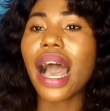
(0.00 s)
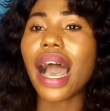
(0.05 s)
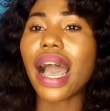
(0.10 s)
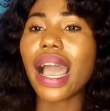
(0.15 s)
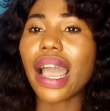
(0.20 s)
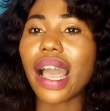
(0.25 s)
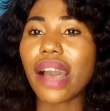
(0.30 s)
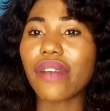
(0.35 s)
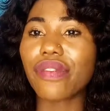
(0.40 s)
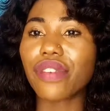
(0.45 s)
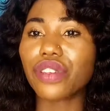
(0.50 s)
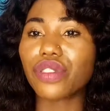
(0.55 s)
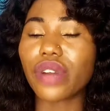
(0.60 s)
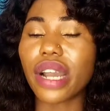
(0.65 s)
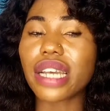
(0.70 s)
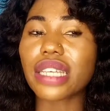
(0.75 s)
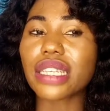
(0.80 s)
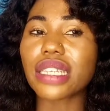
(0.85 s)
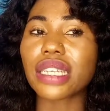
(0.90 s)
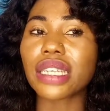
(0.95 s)
I have a
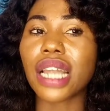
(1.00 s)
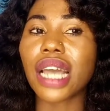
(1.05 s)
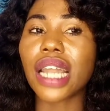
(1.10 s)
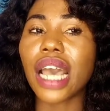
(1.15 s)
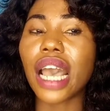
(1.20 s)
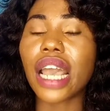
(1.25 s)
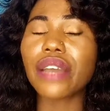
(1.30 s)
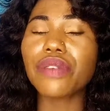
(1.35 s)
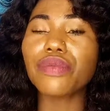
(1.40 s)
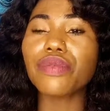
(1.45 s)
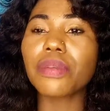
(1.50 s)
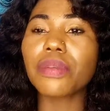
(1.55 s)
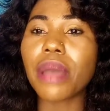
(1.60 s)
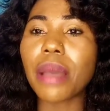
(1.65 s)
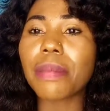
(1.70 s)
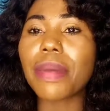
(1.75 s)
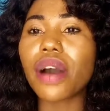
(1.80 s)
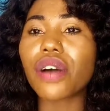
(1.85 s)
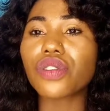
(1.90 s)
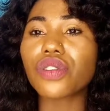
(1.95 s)
dry skin, and I
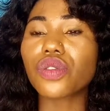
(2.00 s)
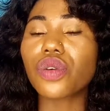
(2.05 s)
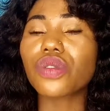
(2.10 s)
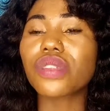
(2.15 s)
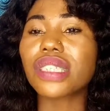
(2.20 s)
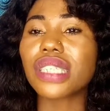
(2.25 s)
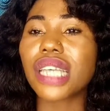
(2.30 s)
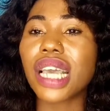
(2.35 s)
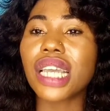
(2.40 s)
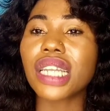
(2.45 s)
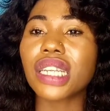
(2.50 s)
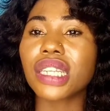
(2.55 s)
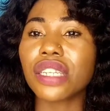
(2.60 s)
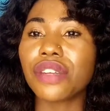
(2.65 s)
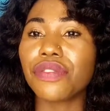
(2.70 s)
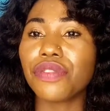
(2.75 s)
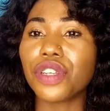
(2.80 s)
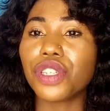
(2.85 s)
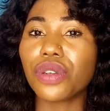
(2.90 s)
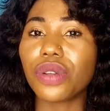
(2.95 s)
remember also saying in the
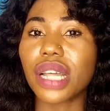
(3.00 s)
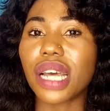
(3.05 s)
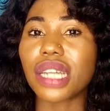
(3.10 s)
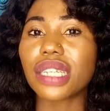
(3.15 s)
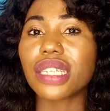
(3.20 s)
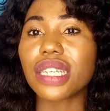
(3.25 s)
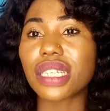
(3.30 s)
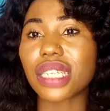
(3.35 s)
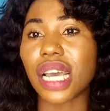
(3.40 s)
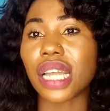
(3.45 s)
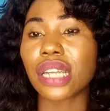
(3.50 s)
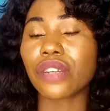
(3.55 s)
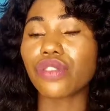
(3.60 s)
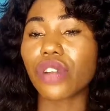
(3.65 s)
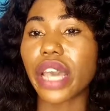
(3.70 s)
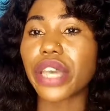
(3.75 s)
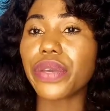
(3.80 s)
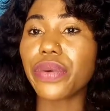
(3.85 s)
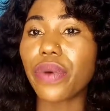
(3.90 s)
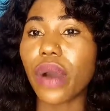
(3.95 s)
video that this can
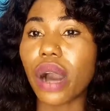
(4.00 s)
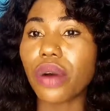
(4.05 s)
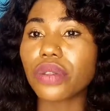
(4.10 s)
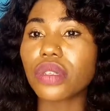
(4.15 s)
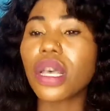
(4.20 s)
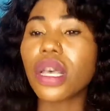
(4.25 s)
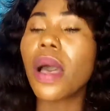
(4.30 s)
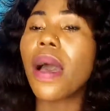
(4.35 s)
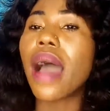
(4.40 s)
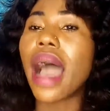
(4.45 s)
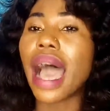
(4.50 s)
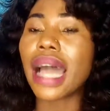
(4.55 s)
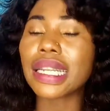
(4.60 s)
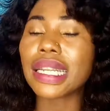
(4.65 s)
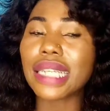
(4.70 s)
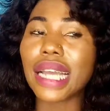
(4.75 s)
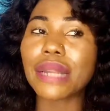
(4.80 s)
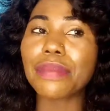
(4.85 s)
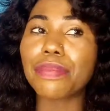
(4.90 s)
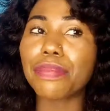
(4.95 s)
dry you out. And
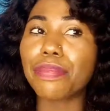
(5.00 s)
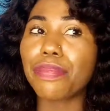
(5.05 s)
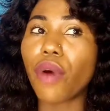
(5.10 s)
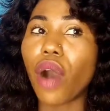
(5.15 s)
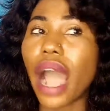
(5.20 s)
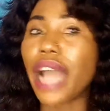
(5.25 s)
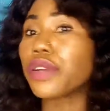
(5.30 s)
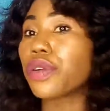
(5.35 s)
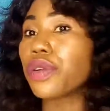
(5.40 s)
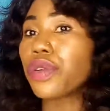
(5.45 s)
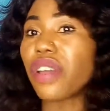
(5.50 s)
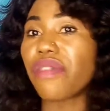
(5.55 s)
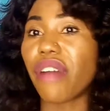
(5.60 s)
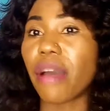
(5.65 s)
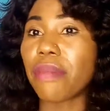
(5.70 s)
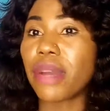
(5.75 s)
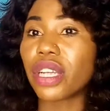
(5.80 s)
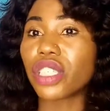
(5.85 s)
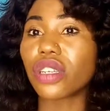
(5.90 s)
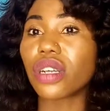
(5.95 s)
then, but I don't know if
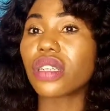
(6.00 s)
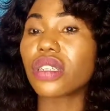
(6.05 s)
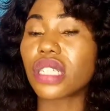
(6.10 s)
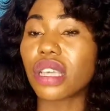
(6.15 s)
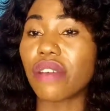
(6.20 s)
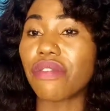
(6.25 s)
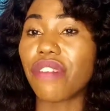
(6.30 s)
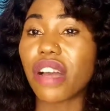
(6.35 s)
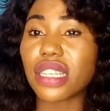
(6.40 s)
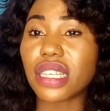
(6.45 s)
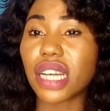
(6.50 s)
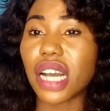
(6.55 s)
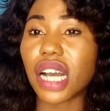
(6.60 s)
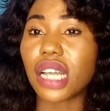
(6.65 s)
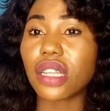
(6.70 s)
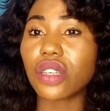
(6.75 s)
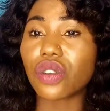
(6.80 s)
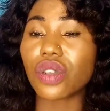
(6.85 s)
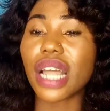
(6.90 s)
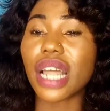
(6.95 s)
I mentioned it
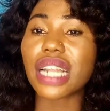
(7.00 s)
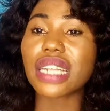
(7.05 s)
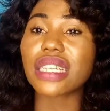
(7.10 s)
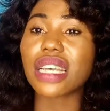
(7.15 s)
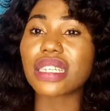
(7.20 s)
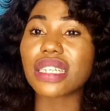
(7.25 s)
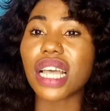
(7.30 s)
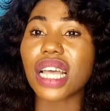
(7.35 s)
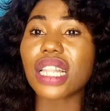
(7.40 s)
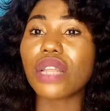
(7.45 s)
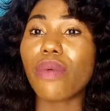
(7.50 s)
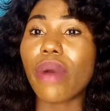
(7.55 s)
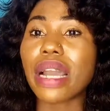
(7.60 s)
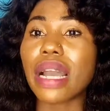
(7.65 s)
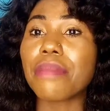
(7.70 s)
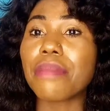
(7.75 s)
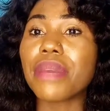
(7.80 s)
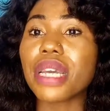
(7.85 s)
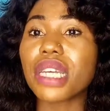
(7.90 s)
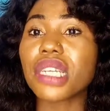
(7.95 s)
emphatically, so that is exactly why
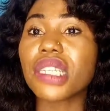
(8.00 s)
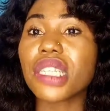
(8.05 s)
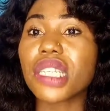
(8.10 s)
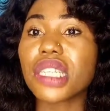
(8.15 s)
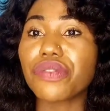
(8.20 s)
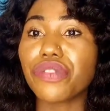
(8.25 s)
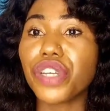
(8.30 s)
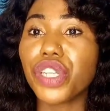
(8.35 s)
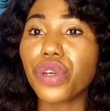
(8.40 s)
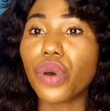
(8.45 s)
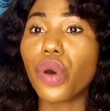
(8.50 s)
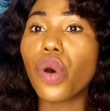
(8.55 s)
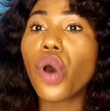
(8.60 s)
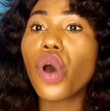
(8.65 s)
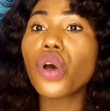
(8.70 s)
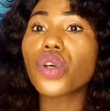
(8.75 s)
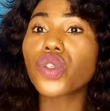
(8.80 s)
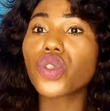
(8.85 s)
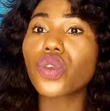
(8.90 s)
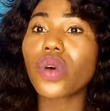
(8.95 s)
I'm making this video,
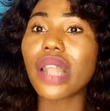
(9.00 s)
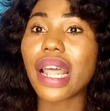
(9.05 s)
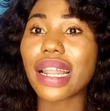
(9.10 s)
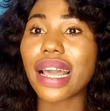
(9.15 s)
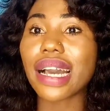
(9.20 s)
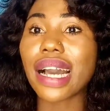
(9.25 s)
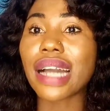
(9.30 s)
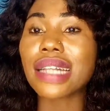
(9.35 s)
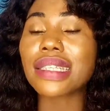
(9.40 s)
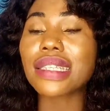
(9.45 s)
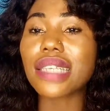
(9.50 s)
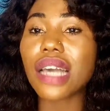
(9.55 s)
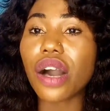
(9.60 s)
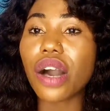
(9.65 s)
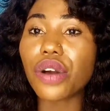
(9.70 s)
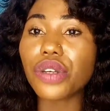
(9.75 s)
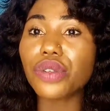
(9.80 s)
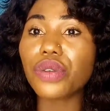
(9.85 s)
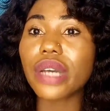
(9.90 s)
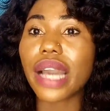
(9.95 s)
so that I can
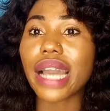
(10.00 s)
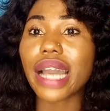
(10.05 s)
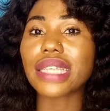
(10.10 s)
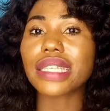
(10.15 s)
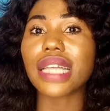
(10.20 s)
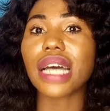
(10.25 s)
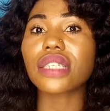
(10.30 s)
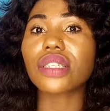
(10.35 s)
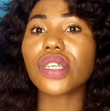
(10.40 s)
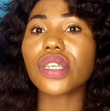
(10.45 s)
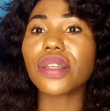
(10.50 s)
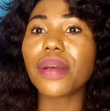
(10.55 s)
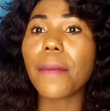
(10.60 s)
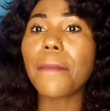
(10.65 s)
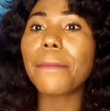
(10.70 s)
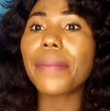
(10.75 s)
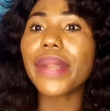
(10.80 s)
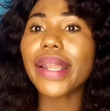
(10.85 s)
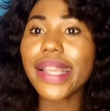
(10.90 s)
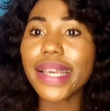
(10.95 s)
tell you guys that
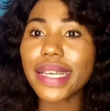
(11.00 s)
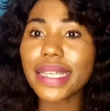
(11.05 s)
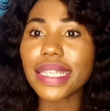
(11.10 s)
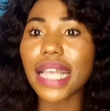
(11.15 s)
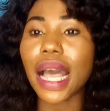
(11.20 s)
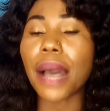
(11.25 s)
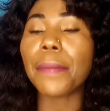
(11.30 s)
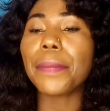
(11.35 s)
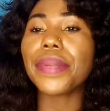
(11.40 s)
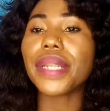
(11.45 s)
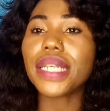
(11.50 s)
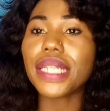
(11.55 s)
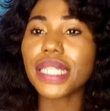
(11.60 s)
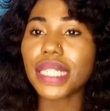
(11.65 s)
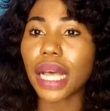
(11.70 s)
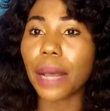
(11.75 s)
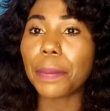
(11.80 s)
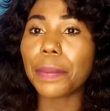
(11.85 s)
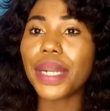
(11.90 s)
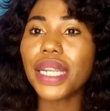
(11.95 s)
please and please
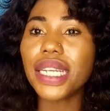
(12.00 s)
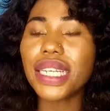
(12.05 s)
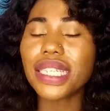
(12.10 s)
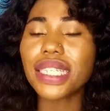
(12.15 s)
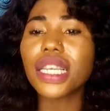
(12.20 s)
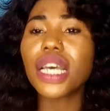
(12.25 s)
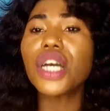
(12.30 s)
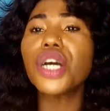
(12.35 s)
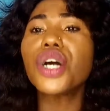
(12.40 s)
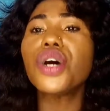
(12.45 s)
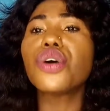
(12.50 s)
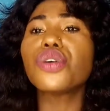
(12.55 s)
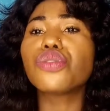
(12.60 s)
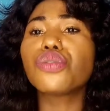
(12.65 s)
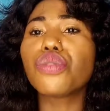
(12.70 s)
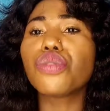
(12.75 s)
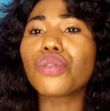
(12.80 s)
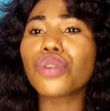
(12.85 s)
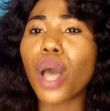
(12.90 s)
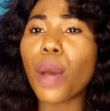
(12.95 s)
and please
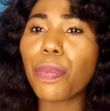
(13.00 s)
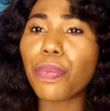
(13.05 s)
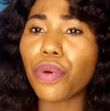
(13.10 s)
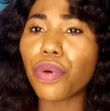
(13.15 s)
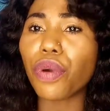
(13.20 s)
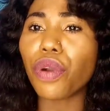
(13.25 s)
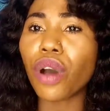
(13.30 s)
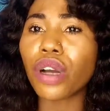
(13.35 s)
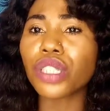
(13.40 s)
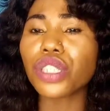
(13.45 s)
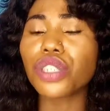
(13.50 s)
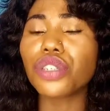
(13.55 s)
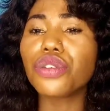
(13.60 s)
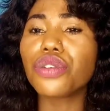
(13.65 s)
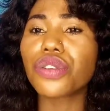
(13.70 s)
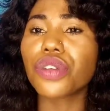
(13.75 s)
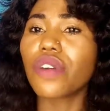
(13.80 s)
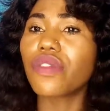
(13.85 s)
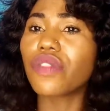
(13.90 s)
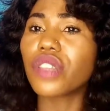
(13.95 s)
do not prolong the
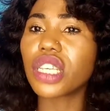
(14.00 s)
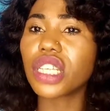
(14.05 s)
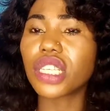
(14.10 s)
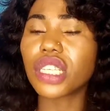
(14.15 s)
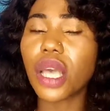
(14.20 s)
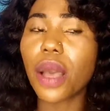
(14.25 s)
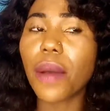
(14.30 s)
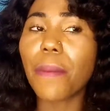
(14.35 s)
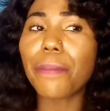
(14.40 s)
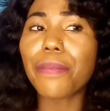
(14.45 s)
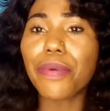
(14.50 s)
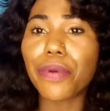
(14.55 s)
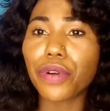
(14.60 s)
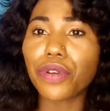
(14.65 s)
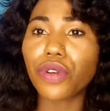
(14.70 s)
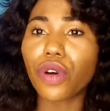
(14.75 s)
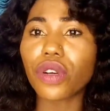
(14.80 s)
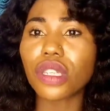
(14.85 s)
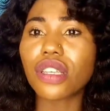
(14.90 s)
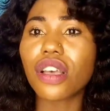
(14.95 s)
use of this
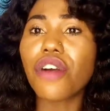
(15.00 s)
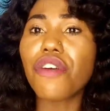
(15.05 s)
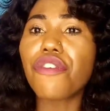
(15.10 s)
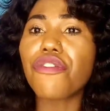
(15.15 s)
product